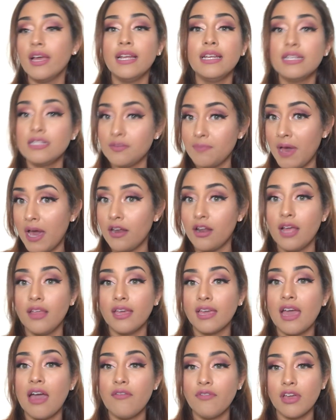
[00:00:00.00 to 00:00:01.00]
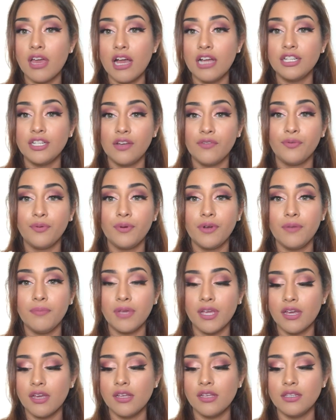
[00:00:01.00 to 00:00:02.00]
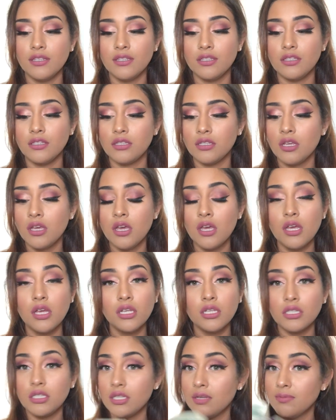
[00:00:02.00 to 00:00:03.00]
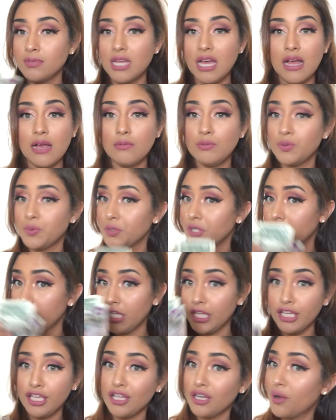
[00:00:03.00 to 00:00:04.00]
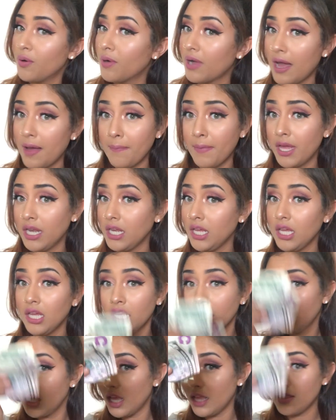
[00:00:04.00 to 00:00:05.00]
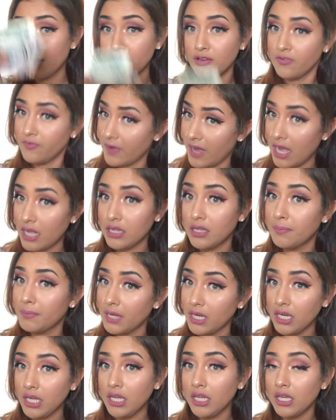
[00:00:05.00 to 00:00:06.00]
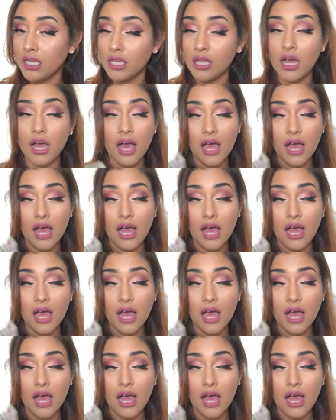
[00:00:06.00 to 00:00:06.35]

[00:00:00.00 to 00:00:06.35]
it doesn't matter. I like having cash everywhere because sometimes when you think you don't got money and then you find the money,